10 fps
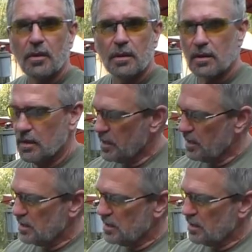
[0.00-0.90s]
a little
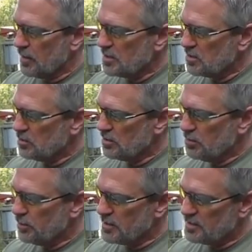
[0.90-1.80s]
hint here. Make sure when you
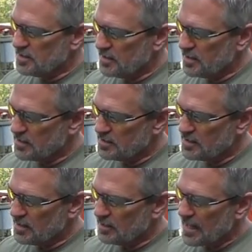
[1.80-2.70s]
put this in that this
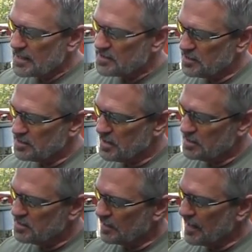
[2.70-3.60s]
thing latches.
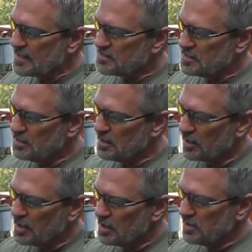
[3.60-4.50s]
It's latched in there
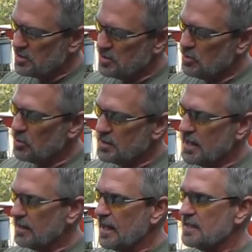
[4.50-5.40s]
because you do want
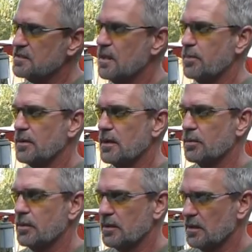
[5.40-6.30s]
that latched up in there
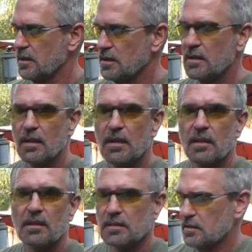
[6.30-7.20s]
pretty good.
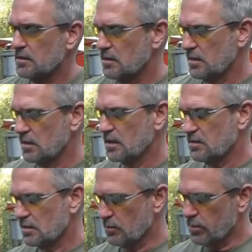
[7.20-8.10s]
You got
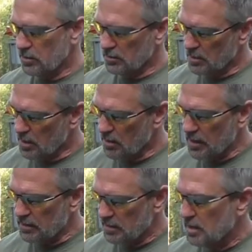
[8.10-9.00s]
your little bolt. All right,
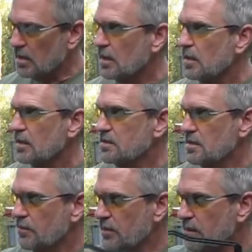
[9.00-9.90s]
let's see
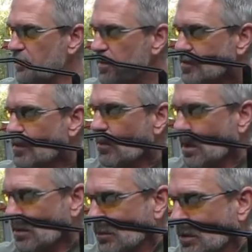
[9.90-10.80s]
if we can finish the
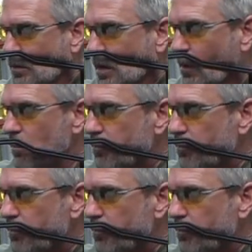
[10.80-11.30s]
bottom row now.